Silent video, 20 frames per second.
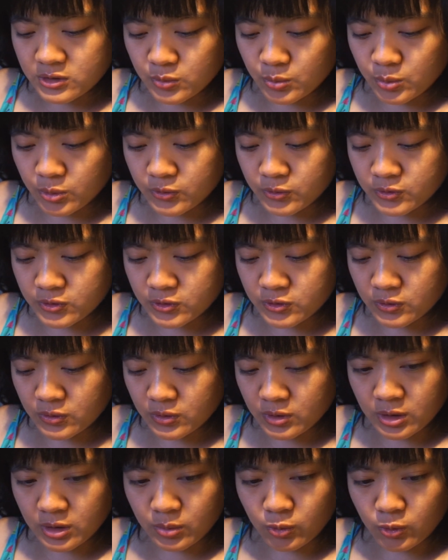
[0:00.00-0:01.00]
Supposed to
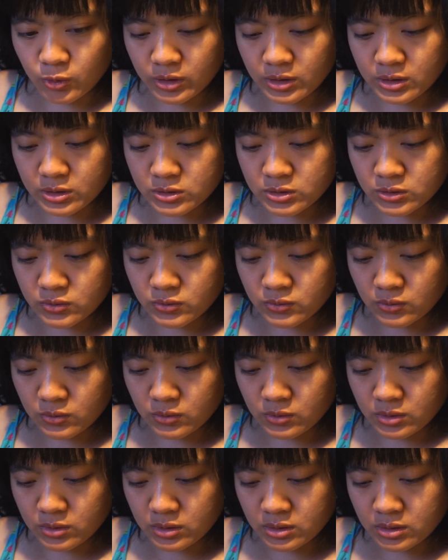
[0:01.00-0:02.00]
come with a
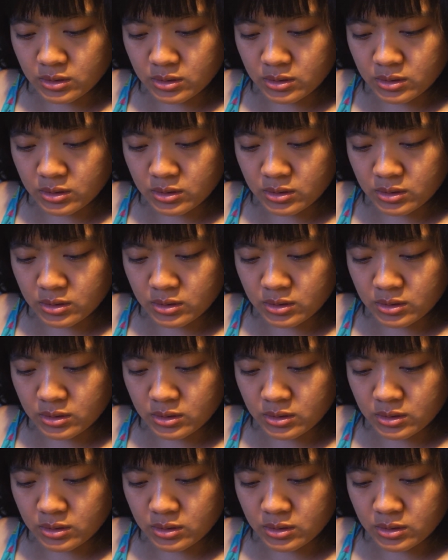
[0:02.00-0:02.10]
tool.